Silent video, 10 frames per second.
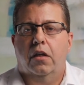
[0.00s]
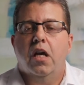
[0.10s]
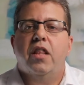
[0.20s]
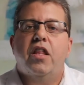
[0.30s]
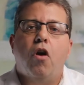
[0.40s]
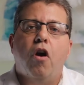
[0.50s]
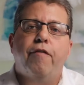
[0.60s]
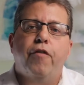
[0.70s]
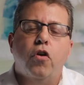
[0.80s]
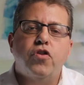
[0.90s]
There are
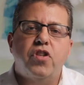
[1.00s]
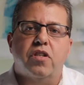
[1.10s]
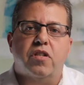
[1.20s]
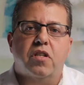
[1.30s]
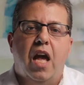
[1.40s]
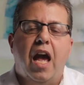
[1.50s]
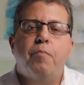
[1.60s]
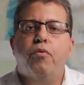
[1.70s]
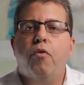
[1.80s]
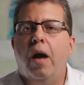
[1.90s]
verses and
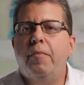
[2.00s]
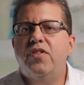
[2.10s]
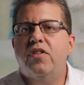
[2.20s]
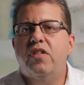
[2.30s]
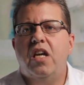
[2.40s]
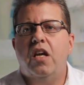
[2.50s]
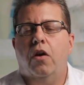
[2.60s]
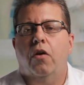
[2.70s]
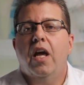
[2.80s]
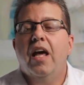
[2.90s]
promises
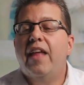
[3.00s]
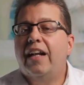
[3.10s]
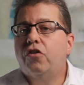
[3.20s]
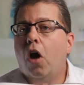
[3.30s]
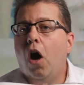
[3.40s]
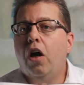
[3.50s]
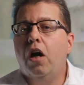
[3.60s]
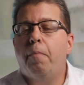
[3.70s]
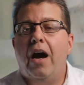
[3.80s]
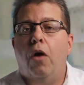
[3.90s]
here that talk
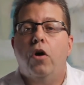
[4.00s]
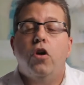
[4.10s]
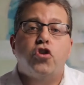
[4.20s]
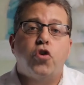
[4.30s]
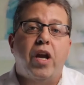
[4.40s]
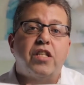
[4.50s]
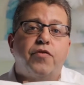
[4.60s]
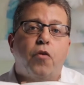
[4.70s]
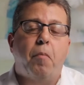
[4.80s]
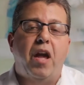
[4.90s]
about
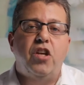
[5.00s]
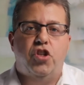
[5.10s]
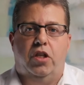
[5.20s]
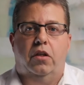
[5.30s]
transformation.